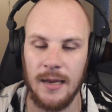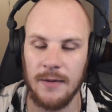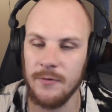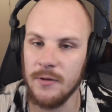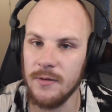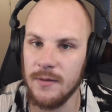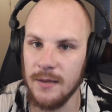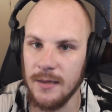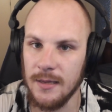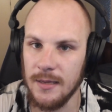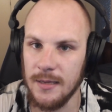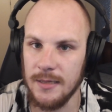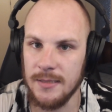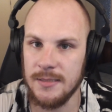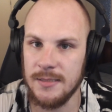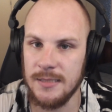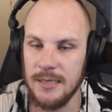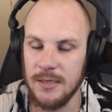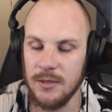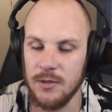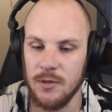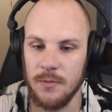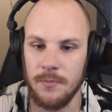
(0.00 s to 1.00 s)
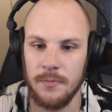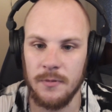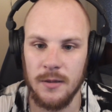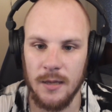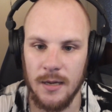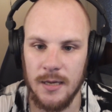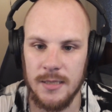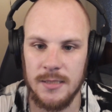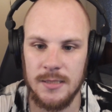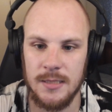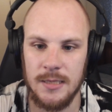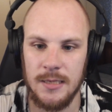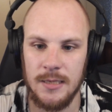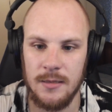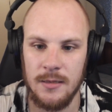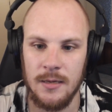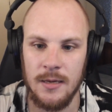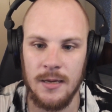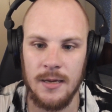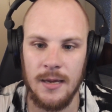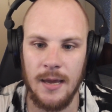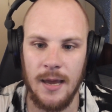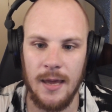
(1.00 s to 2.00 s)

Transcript: everything is synced up nicely